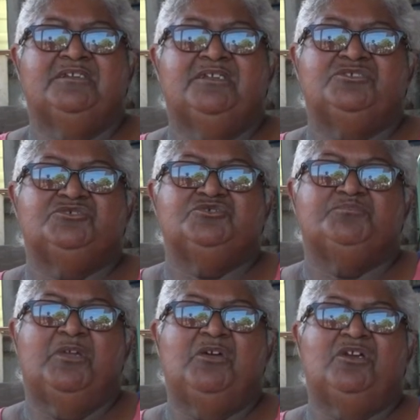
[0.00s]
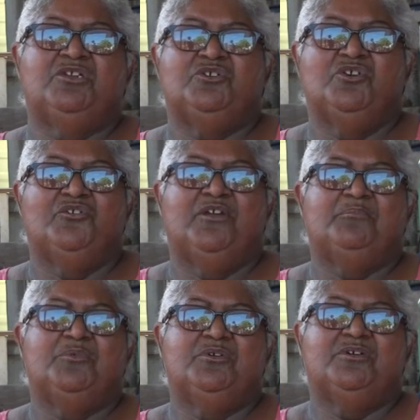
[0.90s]
They used to spray all the Noogoora
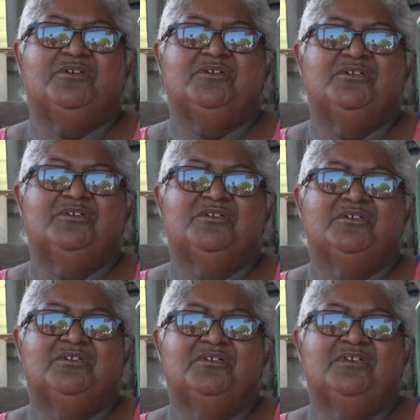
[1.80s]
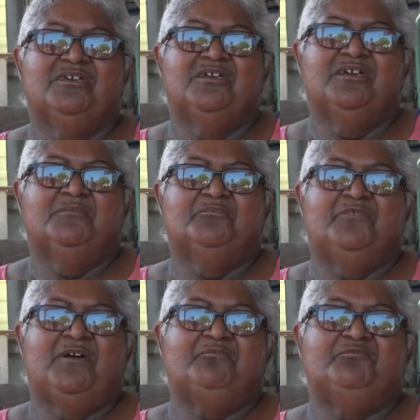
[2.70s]
burr
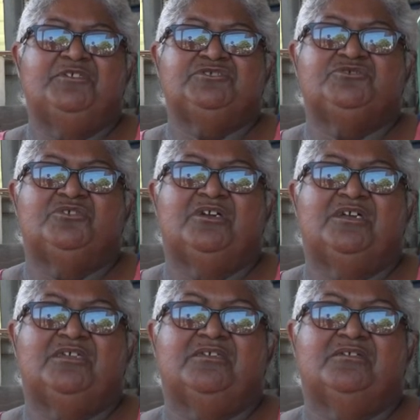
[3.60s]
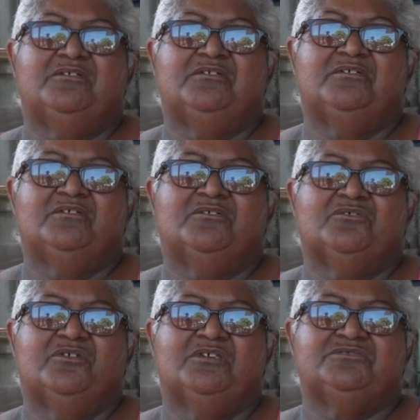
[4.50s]
from Fitzroy
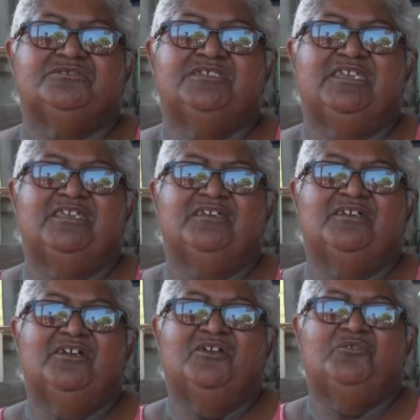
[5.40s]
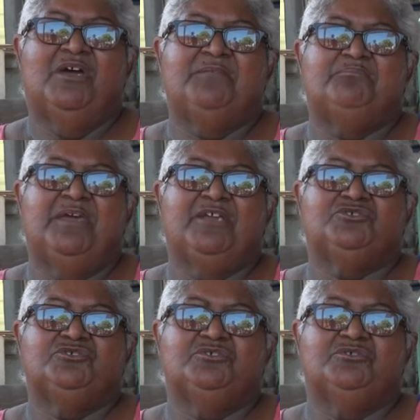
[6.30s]
crossing right back
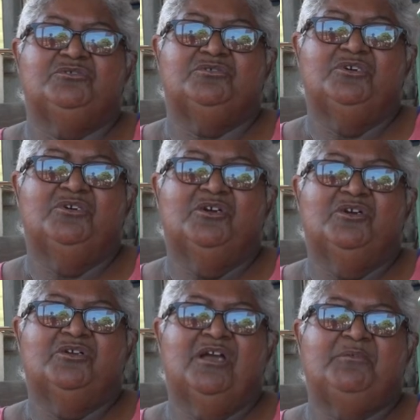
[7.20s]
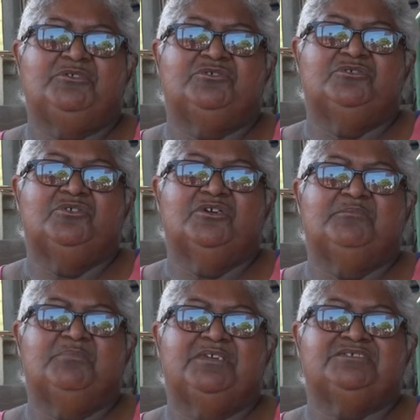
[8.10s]
to coming to Nook and